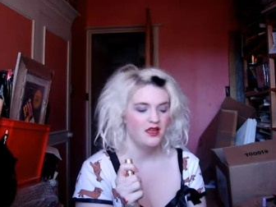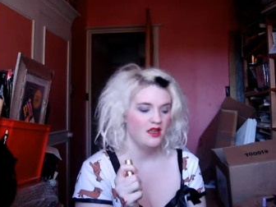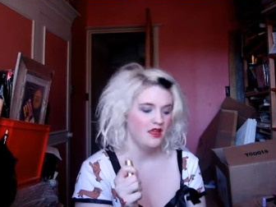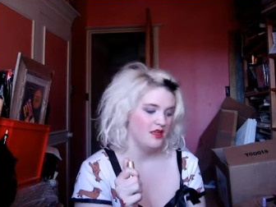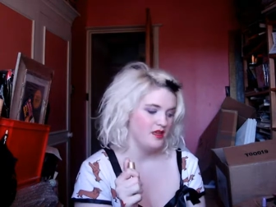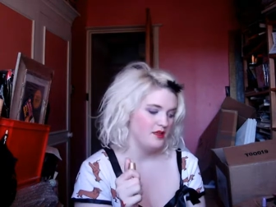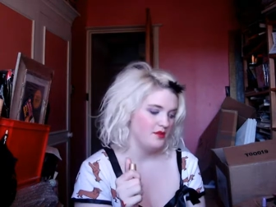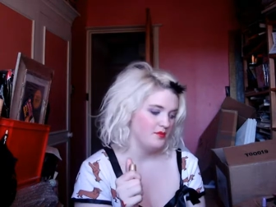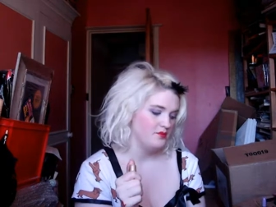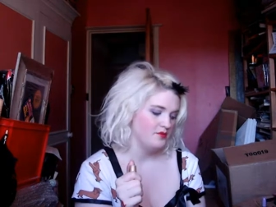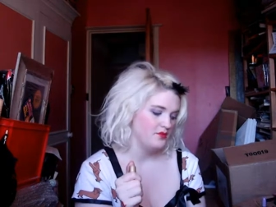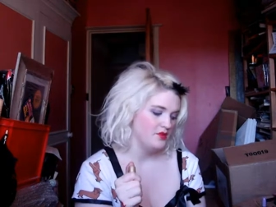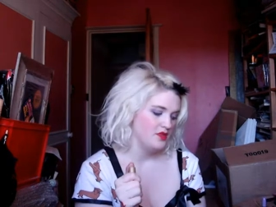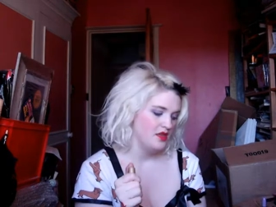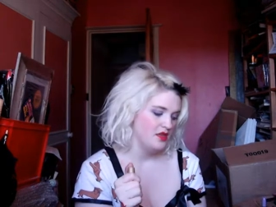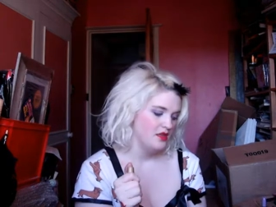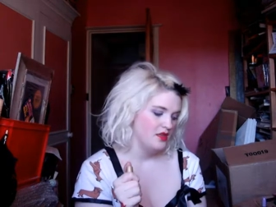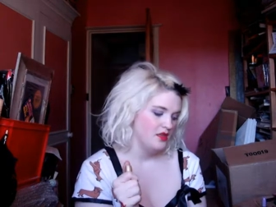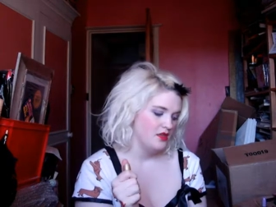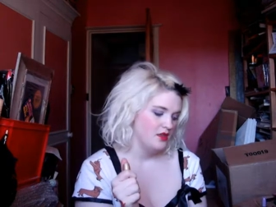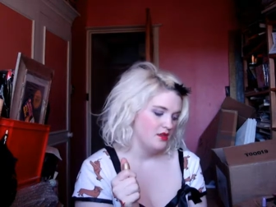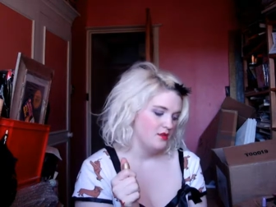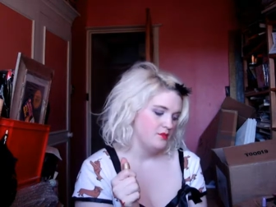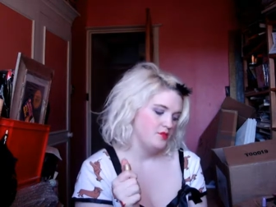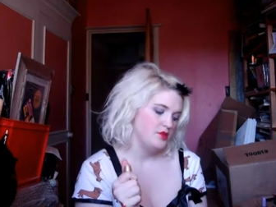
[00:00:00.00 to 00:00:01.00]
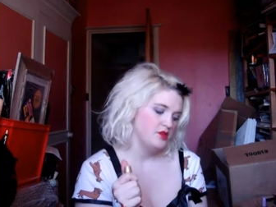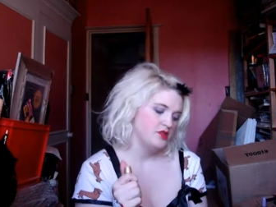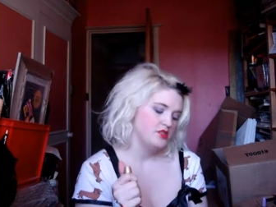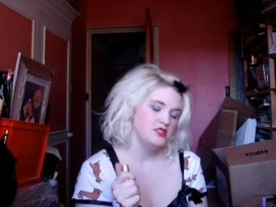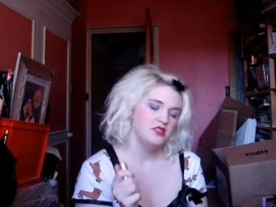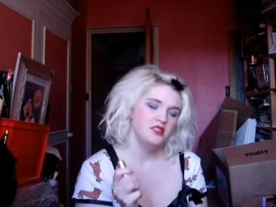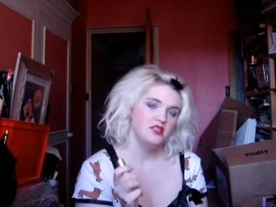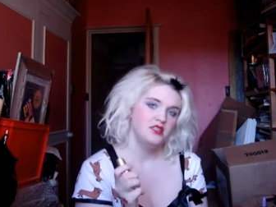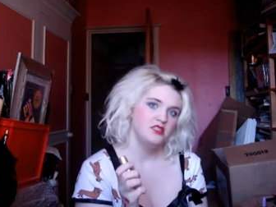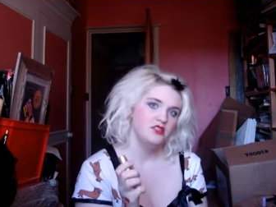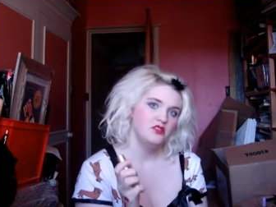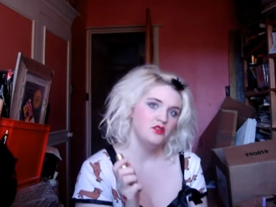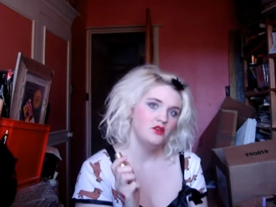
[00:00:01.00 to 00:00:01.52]
but
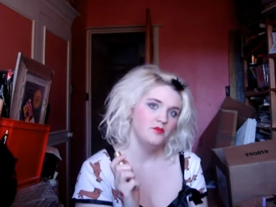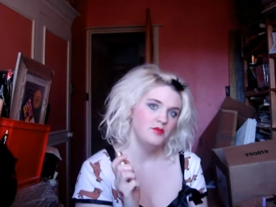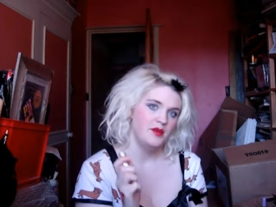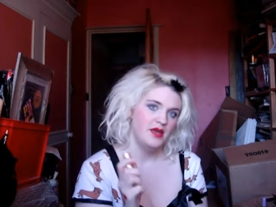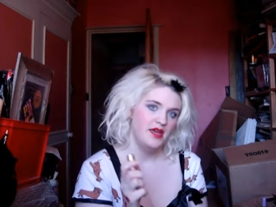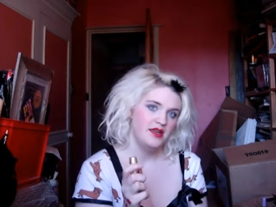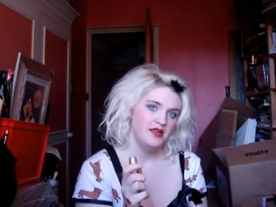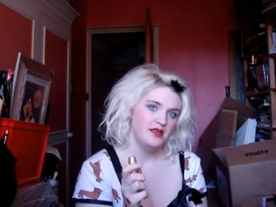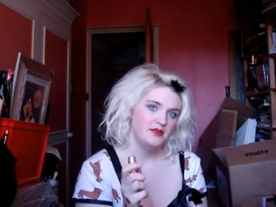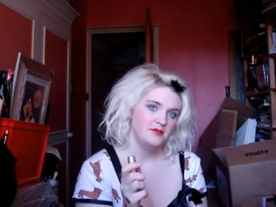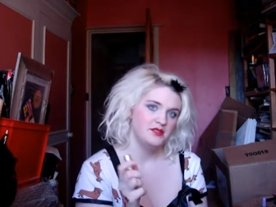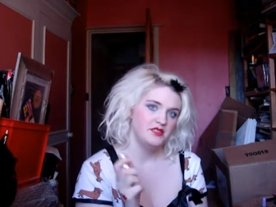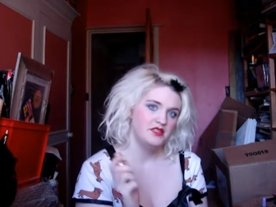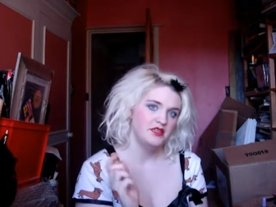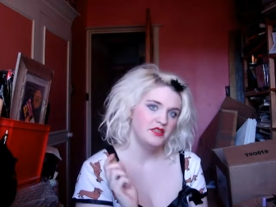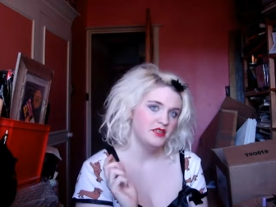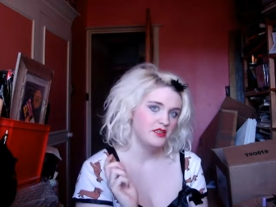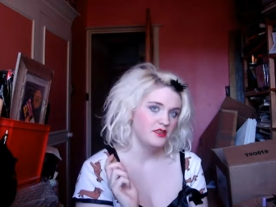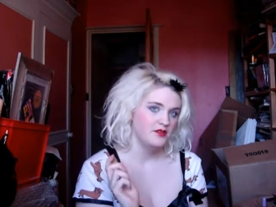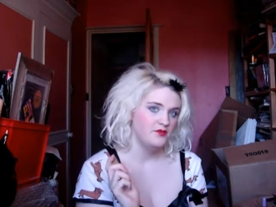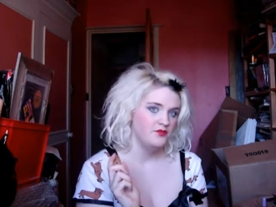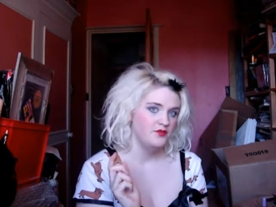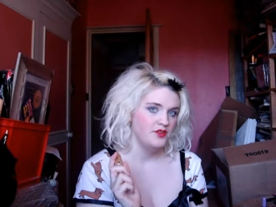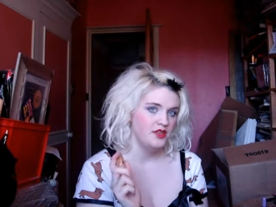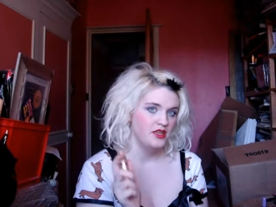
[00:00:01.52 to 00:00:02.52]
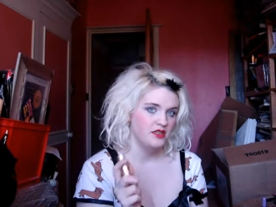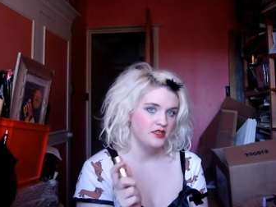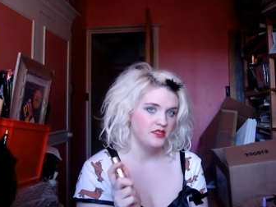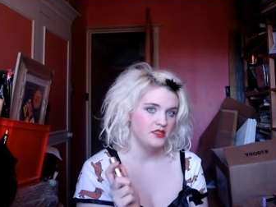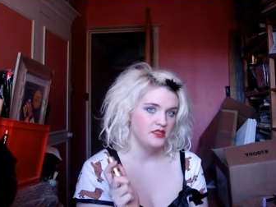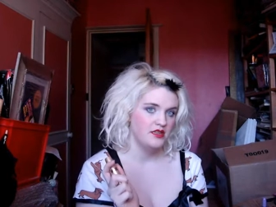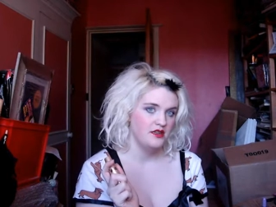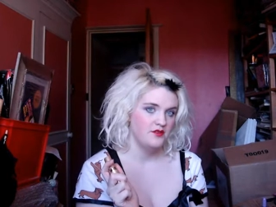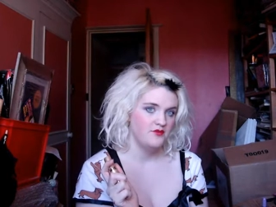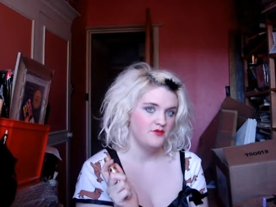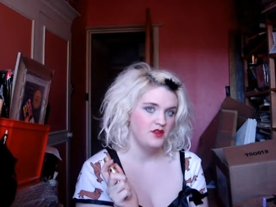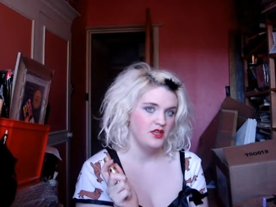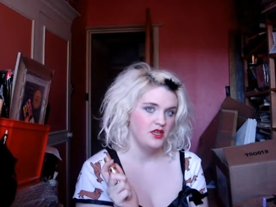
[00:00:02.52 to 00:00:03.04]
still, it's not a bad lipstick and it feels
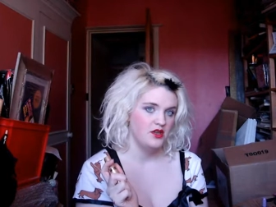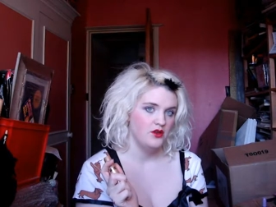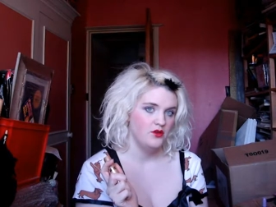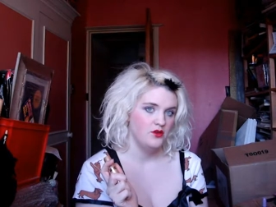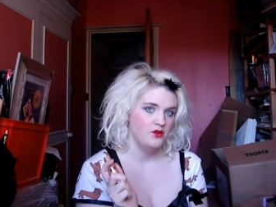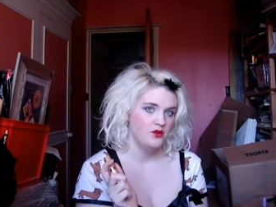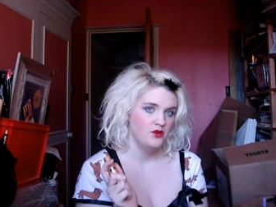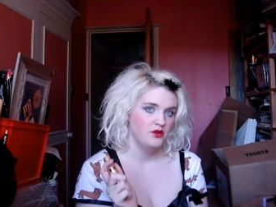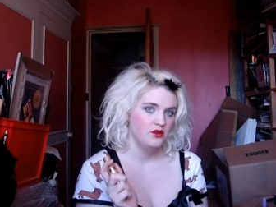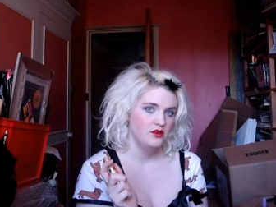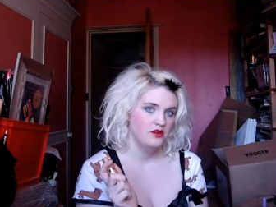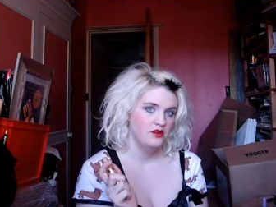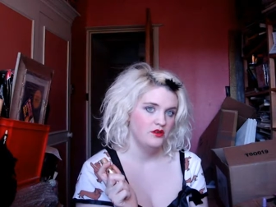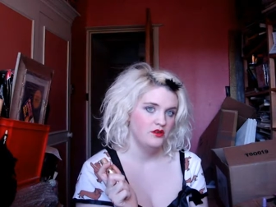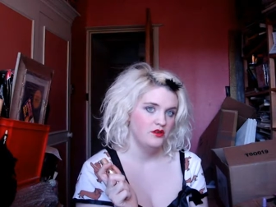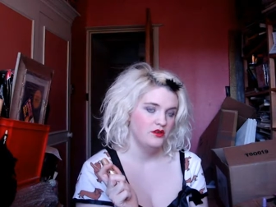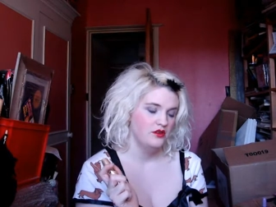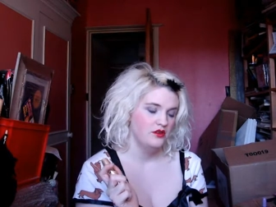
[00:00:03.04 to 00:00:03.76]
lovely on.